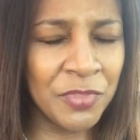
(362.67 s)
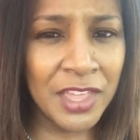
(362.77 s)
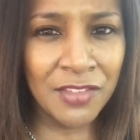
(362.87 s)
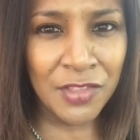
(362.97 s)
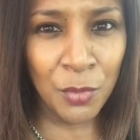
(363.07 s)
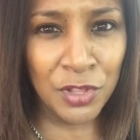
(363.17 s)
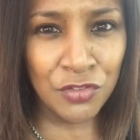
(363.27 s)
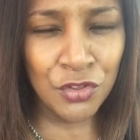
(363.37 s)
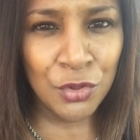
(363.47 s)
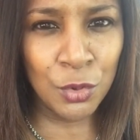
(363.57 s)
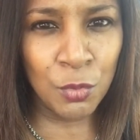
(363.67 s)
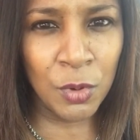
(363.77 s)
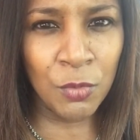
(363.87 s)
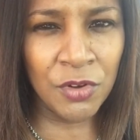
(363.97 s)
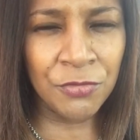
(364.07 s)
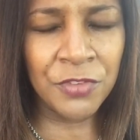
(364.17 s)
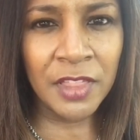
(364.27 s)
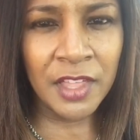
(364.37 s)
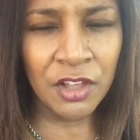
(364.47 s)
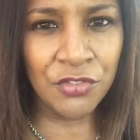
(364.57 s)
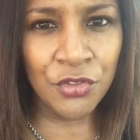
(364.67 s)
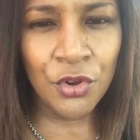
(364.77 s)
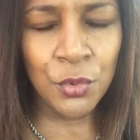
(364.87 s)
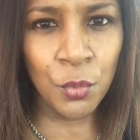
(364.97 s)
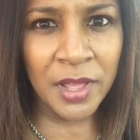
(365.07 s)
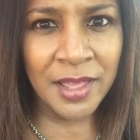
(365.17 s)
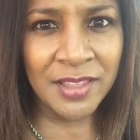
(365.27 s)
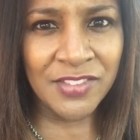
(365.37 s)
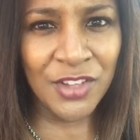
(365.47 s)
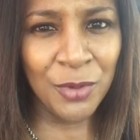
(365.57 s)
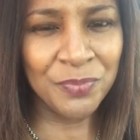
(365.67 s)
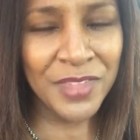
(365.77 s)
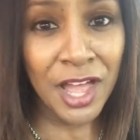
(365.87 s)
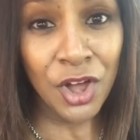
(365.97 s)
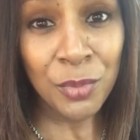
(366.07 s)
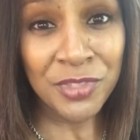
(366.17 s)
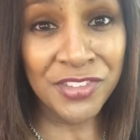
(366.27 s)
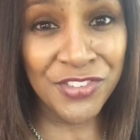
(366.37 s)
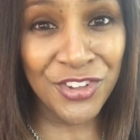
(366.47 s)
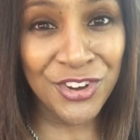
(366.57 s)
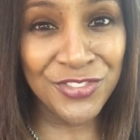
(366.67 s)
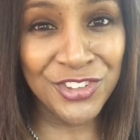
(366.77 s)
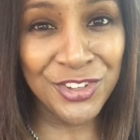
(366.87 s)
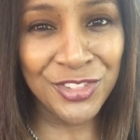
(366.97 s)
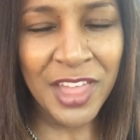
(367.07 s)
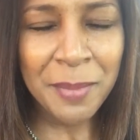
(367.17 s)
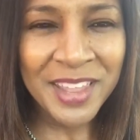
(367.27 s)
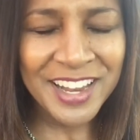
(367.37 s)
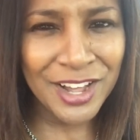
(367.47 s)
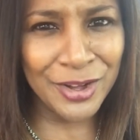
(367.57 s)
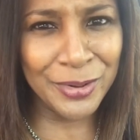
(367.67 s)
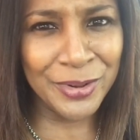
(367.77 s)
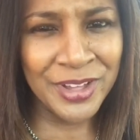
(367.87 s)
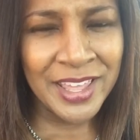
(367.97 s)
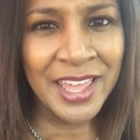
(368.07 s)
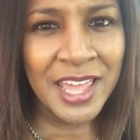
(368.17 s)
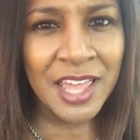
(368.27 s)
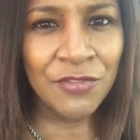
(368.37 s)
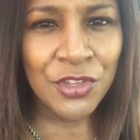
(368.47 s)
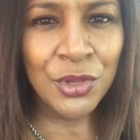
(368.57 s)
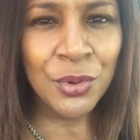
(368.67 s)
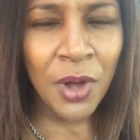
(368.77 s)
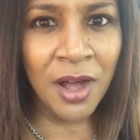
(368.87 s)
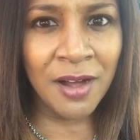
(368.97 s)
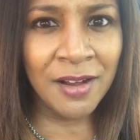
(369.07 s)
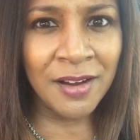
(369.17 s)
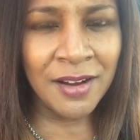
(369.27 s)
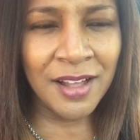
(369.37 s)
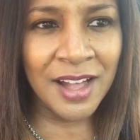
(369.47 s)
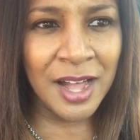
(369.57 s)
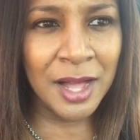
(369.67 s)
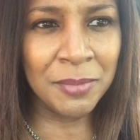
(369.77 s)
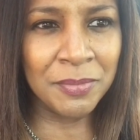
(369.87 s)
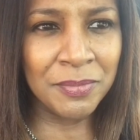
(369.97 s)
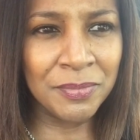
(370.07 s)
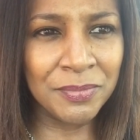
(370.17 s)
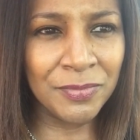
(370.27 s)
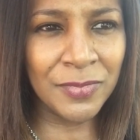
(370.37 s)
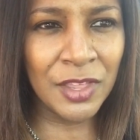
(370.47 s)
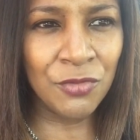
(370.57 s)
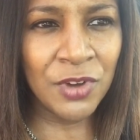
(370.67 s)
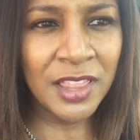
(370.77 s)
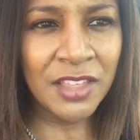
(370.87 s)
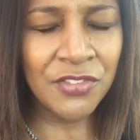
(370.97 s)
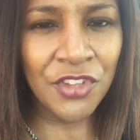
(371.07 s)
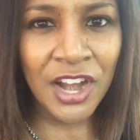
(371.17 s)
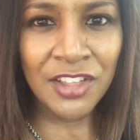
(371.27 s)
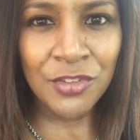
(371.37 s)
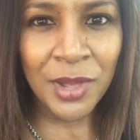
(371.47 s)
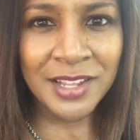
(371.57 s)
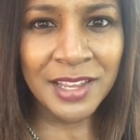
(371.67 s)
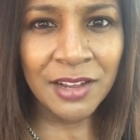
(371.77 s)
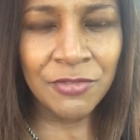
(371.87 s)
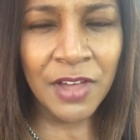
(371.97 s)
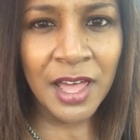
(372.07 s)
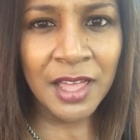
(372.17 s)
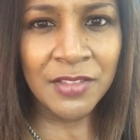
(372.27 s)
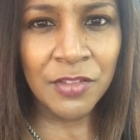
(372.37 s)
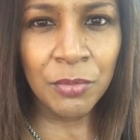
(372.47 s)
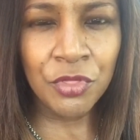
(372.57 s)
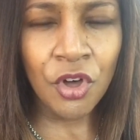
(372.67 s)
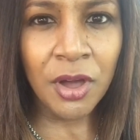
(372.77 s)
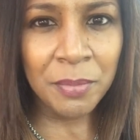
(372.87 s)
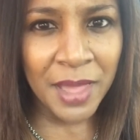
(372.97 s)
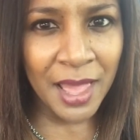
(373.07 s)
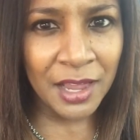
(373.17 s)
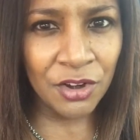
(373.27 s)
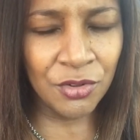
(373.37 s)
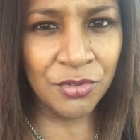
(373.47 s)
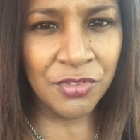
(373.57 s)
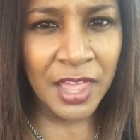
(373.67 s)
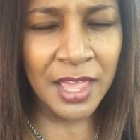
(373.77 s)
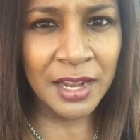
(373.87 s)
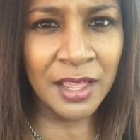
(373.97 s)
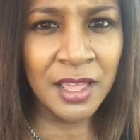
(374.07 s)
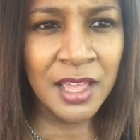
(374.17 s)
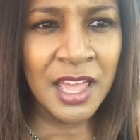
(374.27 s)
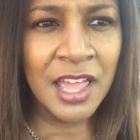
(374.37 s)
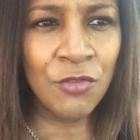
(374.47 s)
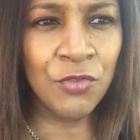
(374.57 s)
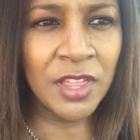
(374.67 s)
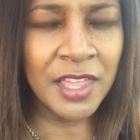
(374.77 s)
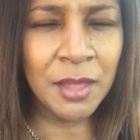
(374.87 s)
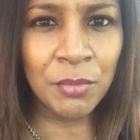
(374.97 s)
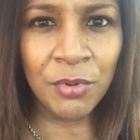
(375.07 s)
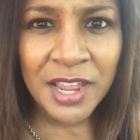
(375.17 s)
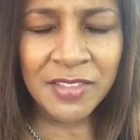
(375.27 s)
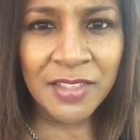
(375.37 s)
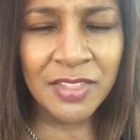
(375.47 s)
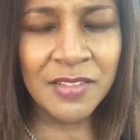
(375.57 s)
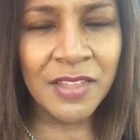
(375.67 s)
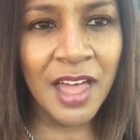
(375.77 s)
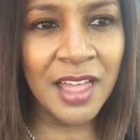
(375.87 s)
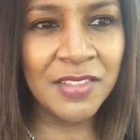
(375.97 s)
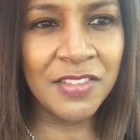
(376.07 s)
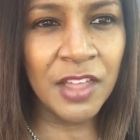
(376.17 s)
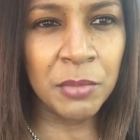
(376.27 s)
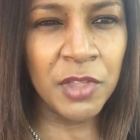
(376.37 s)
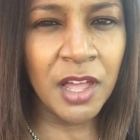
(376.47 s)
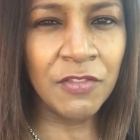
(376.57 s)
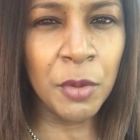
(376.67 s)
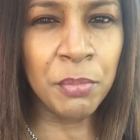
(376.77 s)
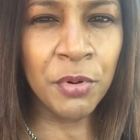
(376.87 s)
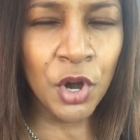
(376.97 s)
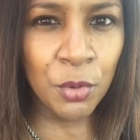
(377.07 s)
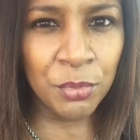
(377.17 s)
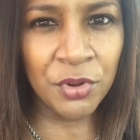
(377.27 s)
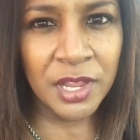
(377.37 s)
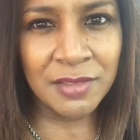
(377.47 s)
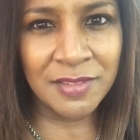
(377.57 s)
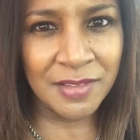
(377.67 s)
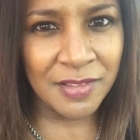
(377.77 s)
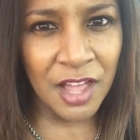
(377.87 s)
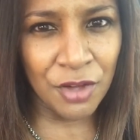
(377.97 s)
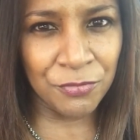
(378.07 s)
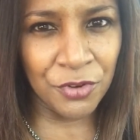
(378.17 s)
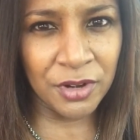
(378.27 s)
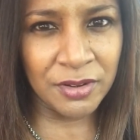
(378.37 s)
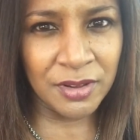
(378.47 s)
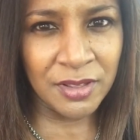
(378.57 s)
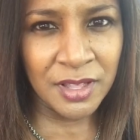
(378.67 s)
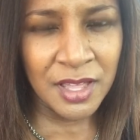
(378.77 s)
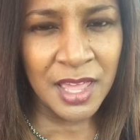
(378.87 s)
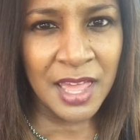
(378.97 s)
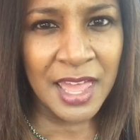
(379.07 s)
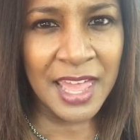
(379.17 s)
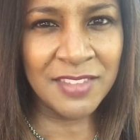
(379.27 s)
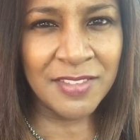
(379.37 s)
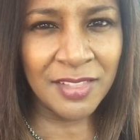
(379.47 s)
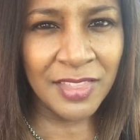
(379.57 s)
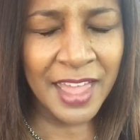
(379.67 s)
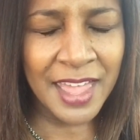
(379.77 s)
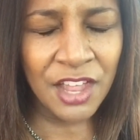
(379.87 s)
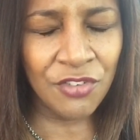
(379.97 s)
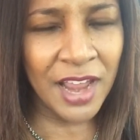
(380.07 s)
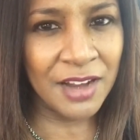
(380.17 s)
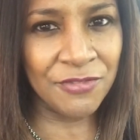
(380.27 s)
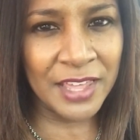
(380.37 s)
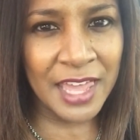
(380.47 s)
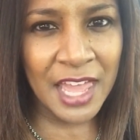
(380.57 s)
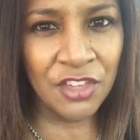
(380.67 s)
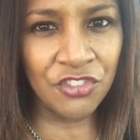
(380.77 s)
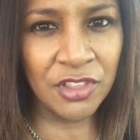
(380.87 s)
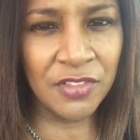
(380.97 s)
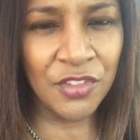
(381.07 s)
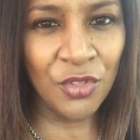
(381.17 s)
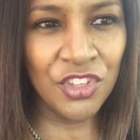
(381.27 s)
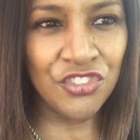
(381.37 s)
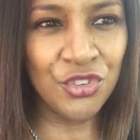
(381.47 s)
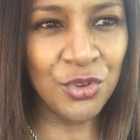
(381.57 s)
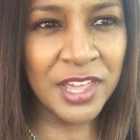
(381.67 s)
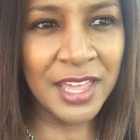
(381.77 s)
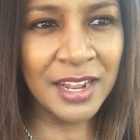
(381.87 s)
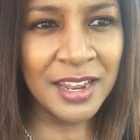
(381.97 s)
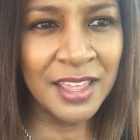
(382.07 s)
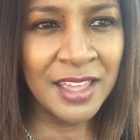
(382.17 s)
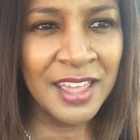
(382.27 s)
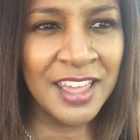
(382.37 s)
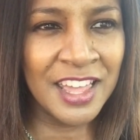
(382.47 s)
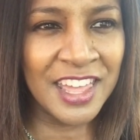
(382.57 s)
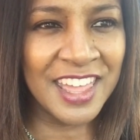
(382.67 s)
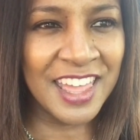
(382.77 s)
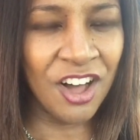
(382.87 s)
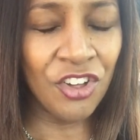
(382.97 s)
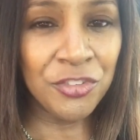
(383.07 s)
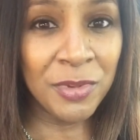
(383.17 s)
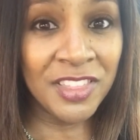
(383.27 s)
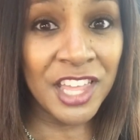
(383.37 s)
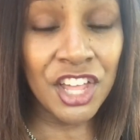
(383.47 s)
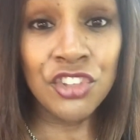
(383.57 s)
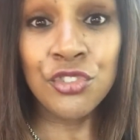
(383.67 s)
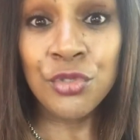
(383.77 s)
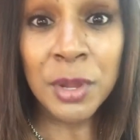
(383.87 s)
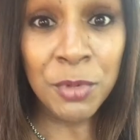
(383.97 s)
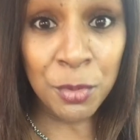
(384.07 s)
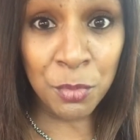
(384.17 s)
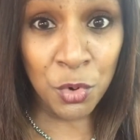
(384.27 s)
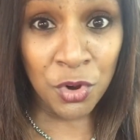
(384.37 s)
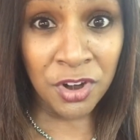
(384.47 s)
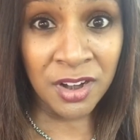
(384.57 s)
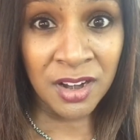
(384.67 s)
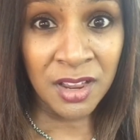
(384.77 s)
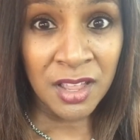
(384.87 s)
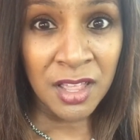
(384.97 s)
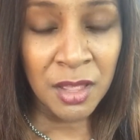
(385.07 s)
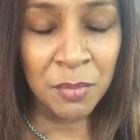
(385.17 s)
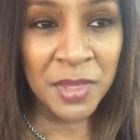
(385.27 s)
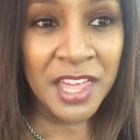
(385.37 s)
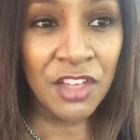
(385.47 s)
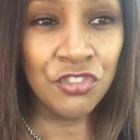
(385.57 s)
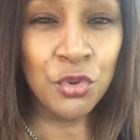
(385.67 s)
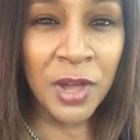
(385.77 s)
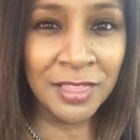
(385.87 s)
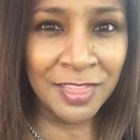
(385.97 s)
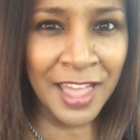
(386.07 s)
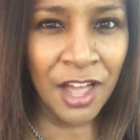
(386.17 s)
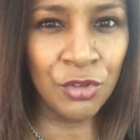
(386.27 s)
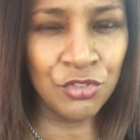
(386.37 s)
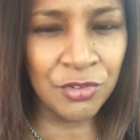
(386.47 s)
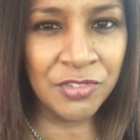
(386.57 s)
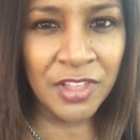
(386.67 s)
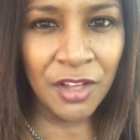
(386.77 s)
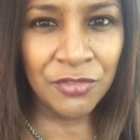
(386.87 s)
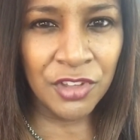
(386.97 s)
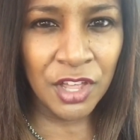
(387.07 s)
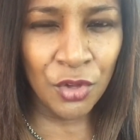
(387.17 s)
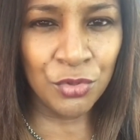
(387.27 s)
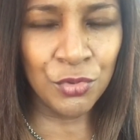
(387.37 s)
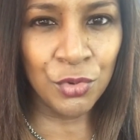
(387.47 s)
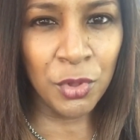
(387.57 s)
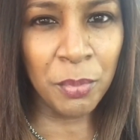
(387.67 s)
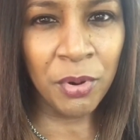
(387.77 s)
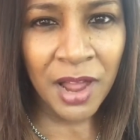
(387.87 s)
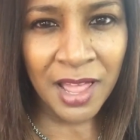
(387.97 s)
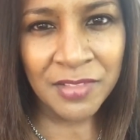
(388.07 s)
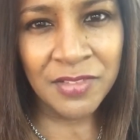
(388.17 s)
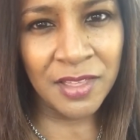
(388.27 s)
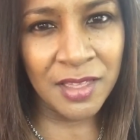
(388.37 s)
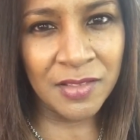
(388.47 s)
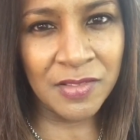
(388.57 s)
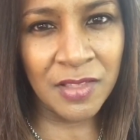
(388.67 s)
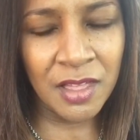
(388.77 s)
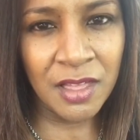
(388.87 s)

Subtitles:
things that we do when we're feeling a certain way. So I hope this served you. Let me know if you are really starting to identify some thought patterns and really embracing this concept of appropriate discomfort and delaying gratification so that you can ultimately contribute more because you allowed yourself to go through the process